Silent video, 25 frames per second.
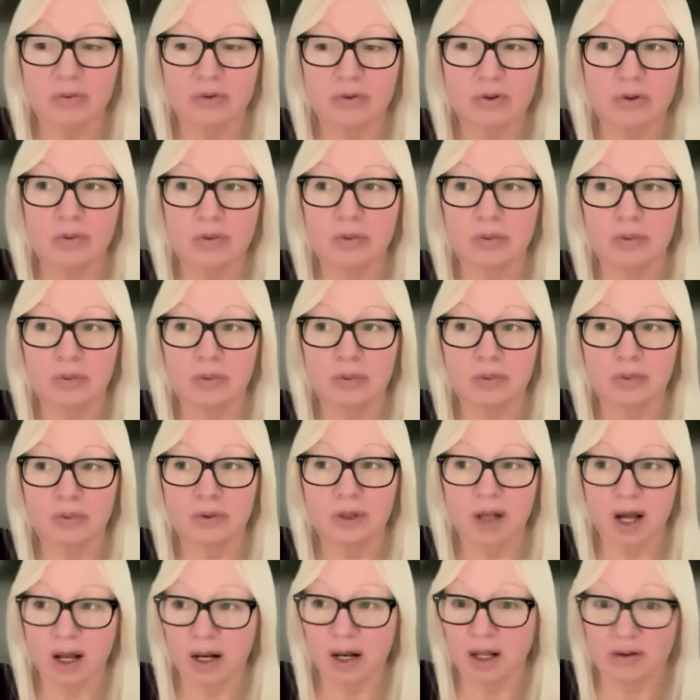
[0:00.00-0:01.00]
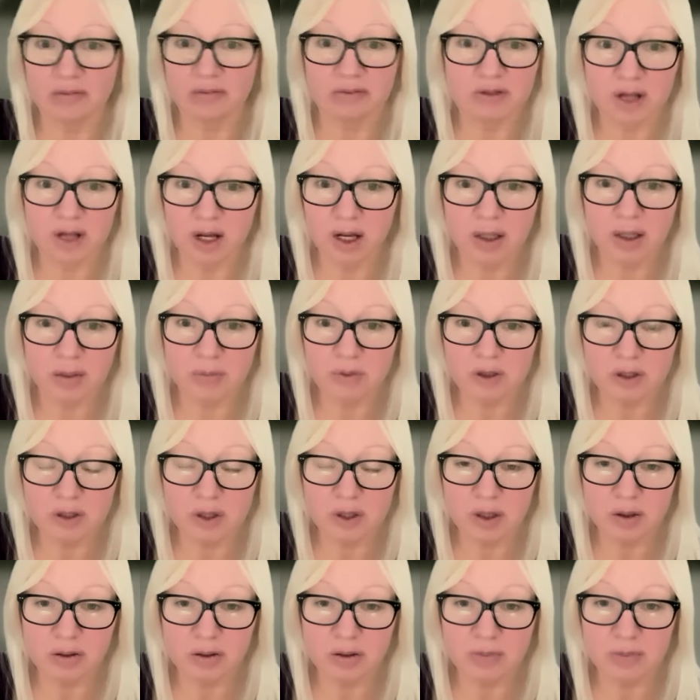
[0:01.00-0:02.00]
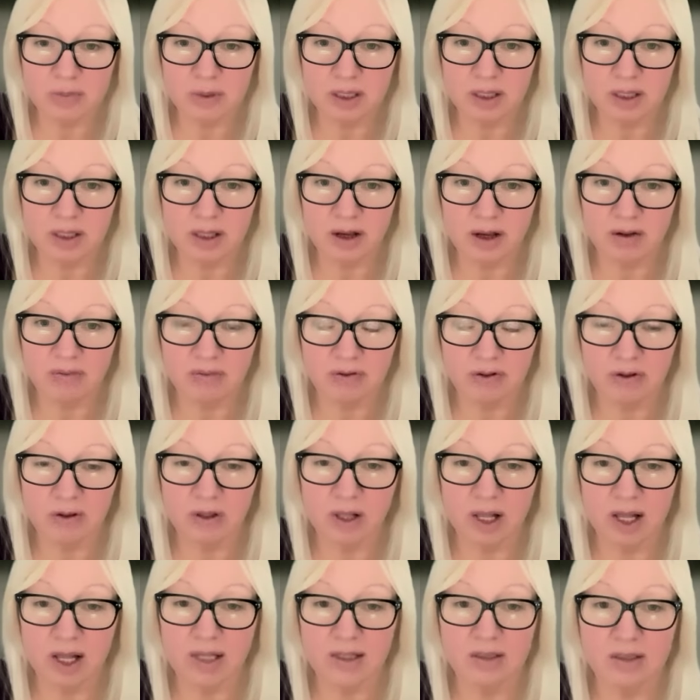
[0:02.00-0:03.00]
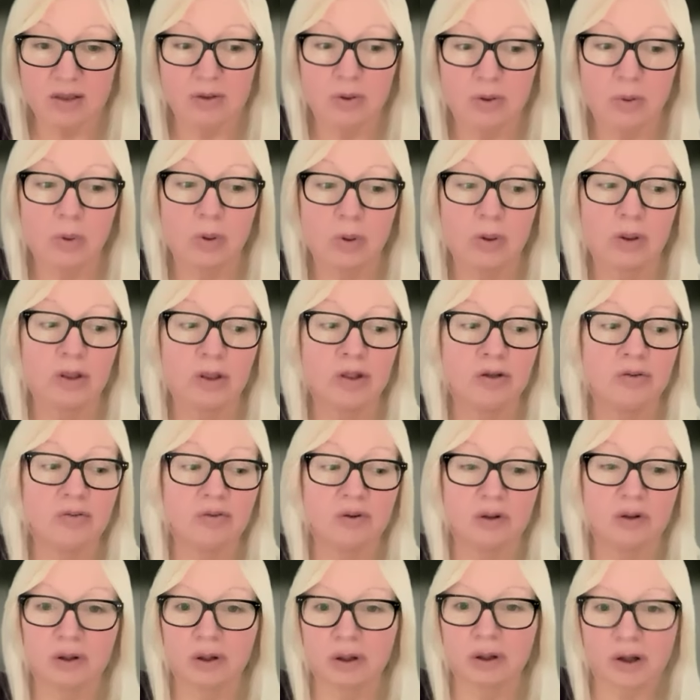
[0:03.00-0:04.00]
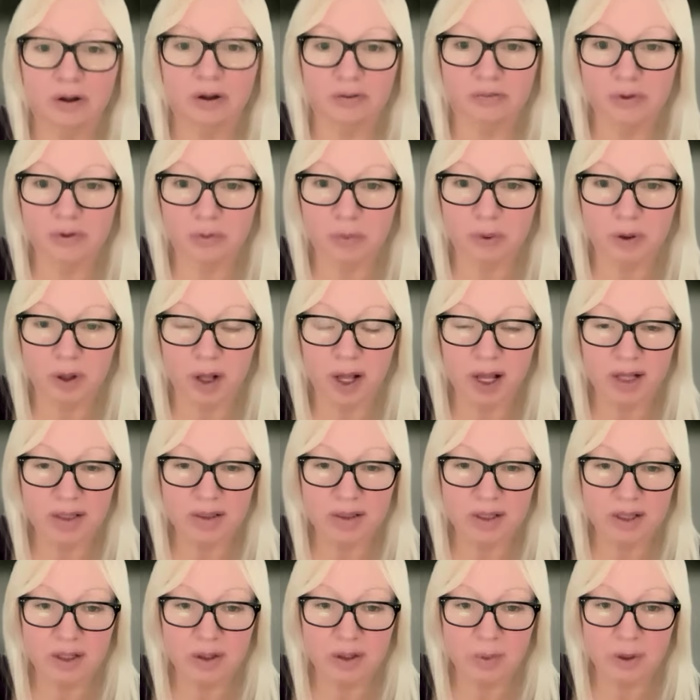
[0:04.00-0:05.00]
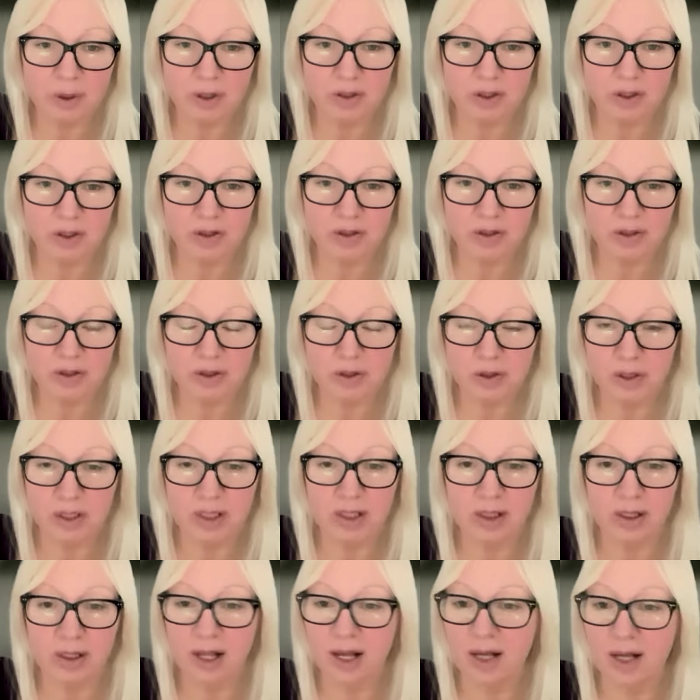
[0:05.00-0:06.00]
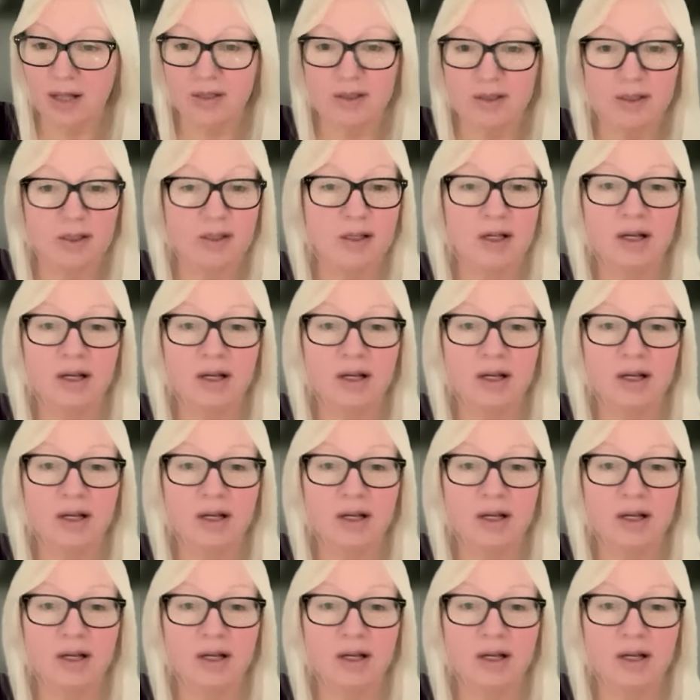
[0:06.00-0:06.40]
do not have time to talk to me after class or you feel uncomfortable asking questions during class.